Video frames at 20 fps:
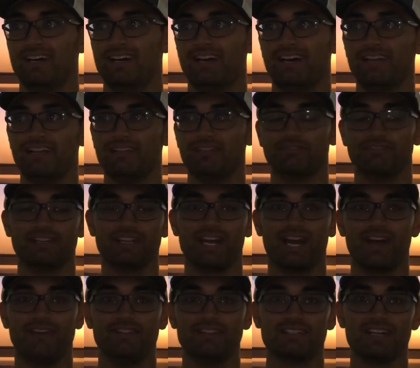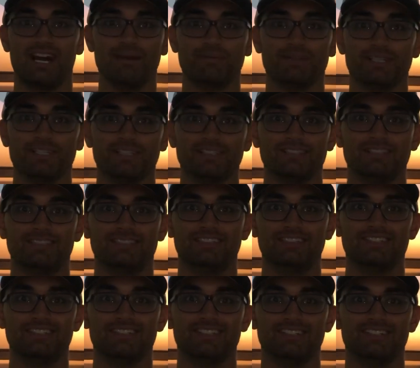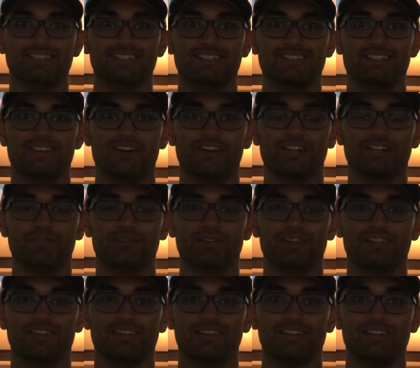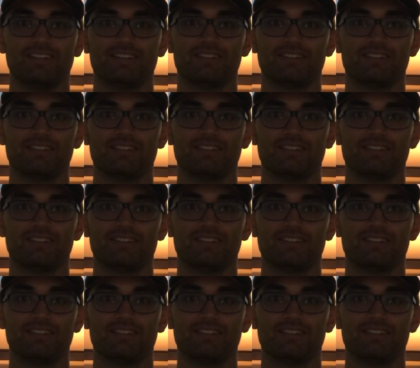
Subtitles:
I don't really have the timer to argue with you.